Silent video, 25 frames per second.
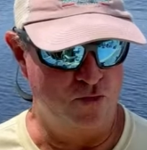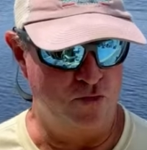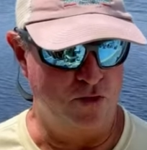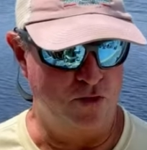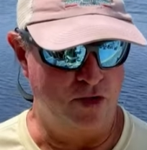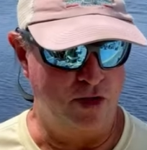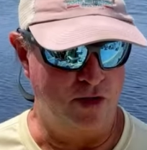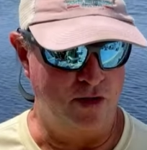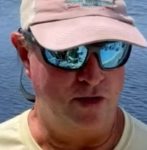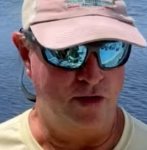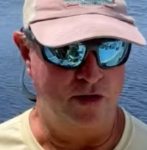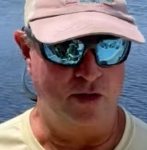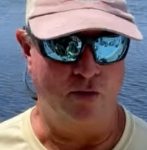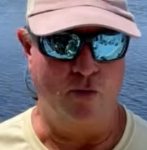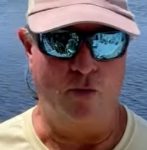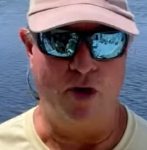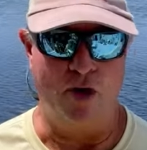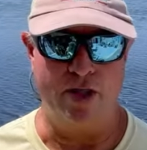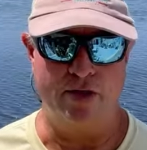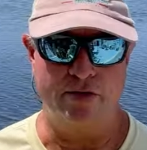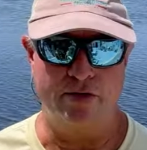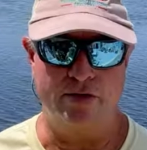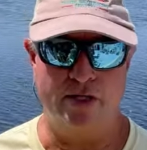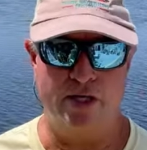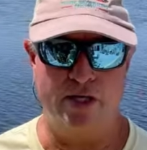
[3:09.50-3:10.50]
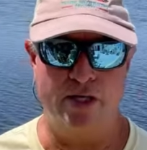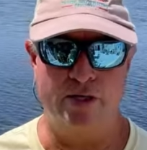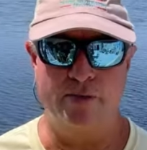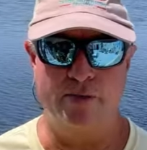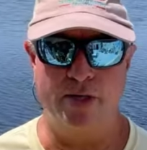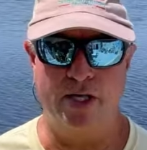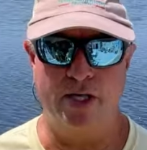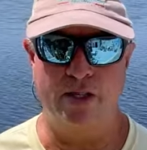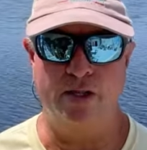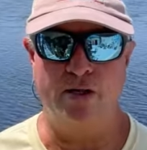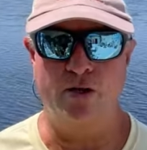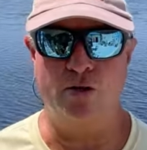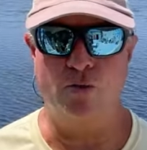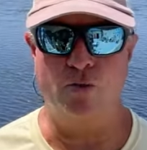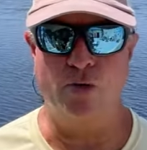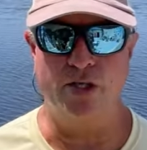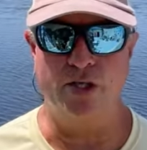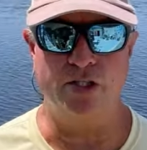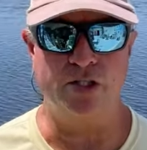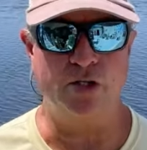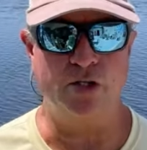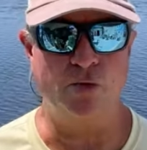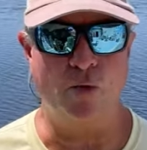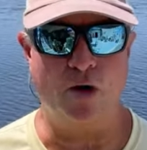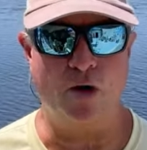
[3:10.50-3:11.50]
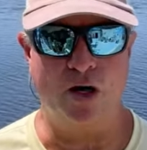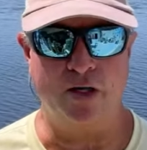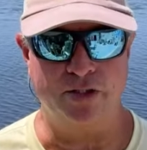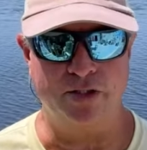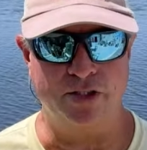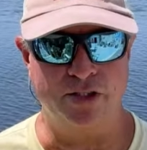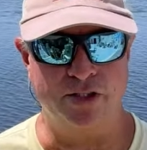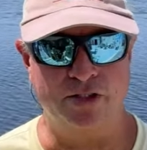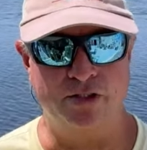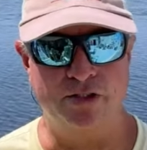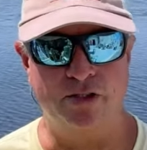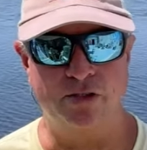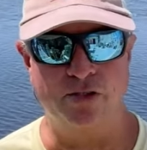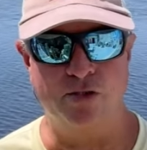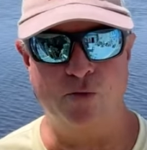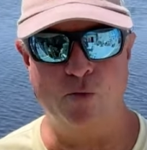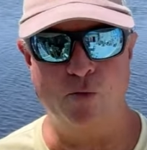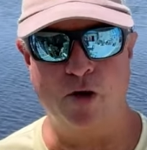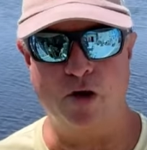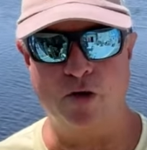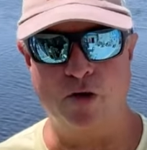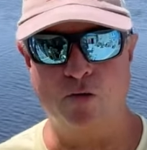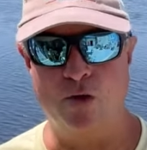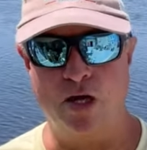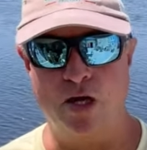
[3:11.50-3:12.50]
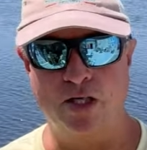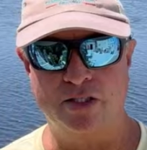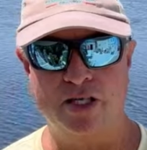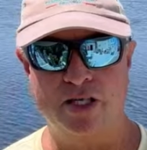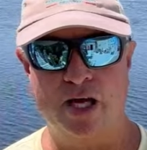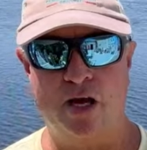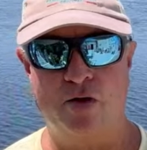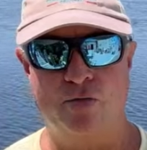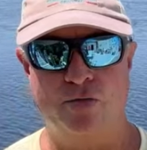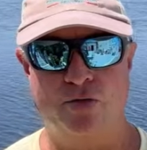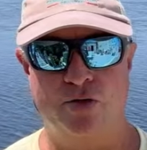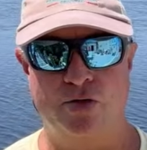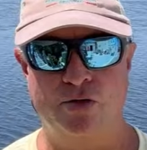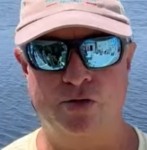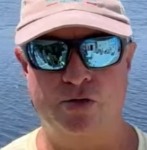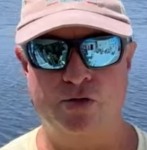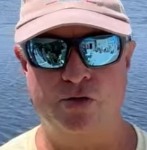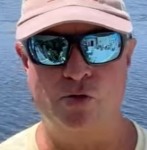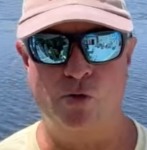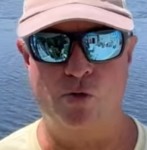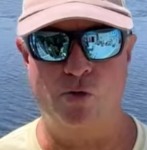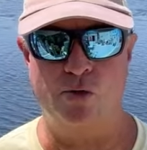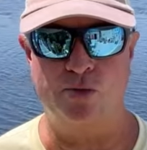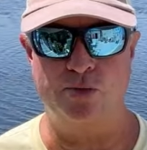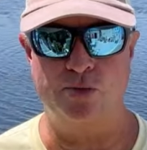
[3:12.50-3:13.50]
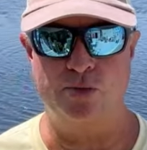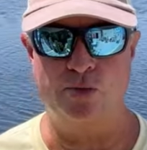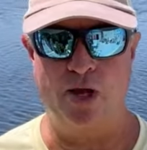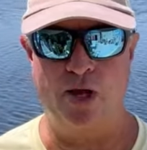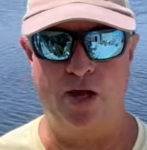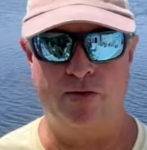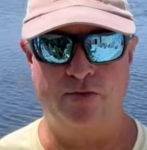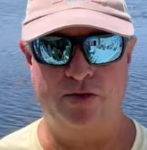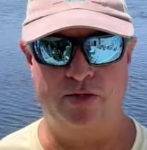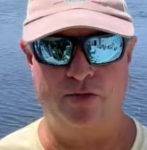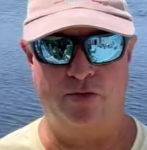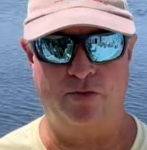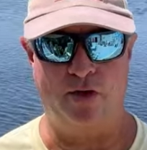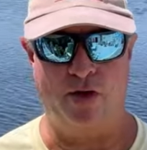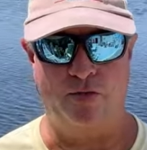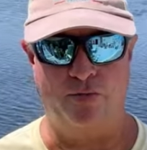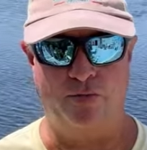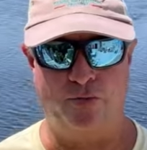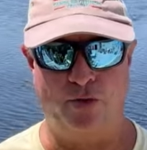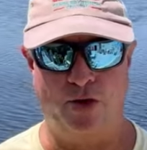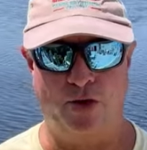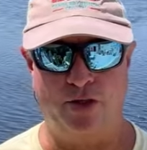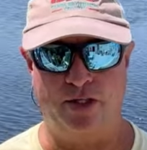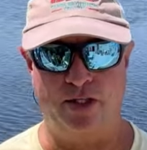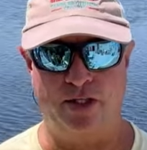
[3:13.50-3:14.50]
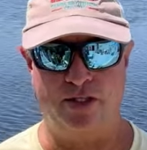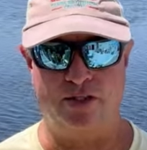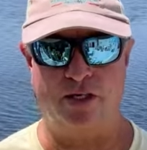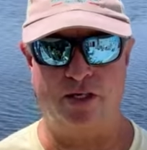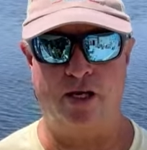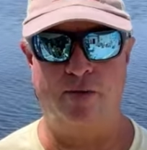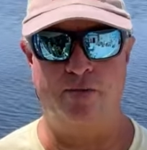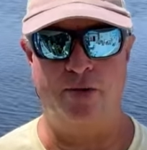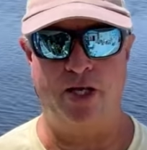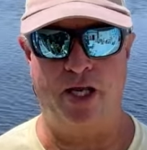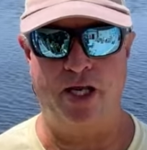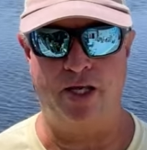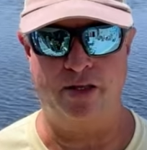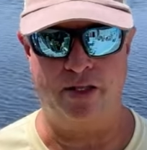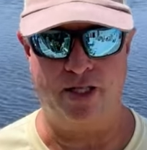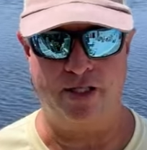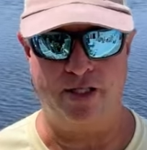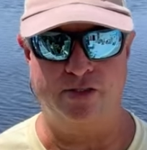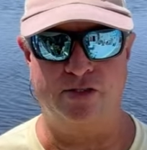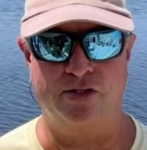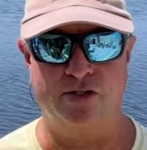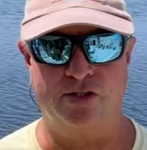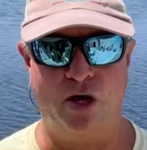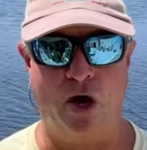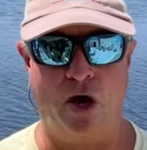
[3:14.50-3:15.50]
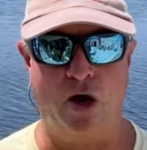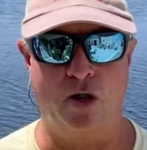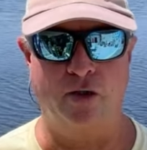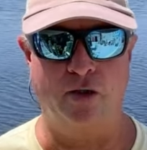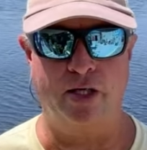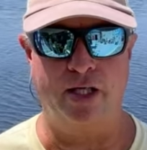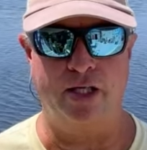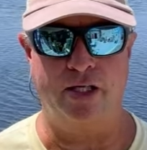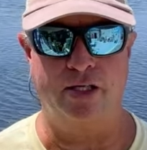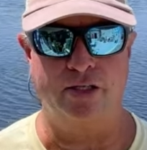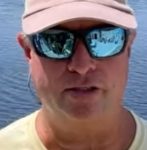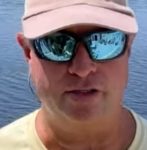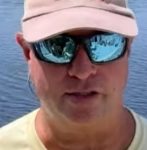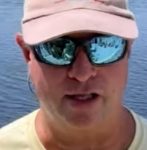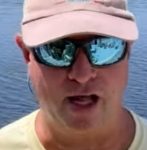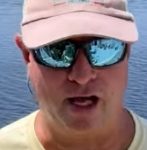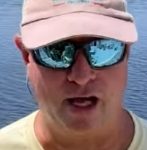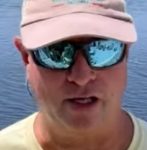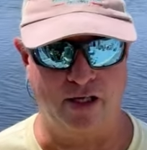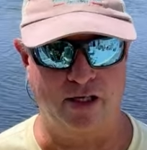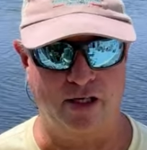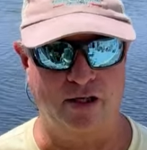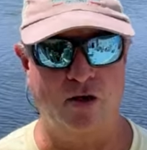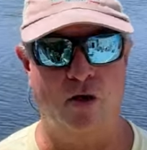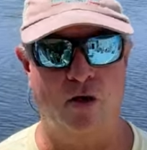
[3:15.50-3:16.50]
the weather's going to be a little wishy-washy, so you want to watch out for those storms. We have a front that's coming in that's stalling, and it's not going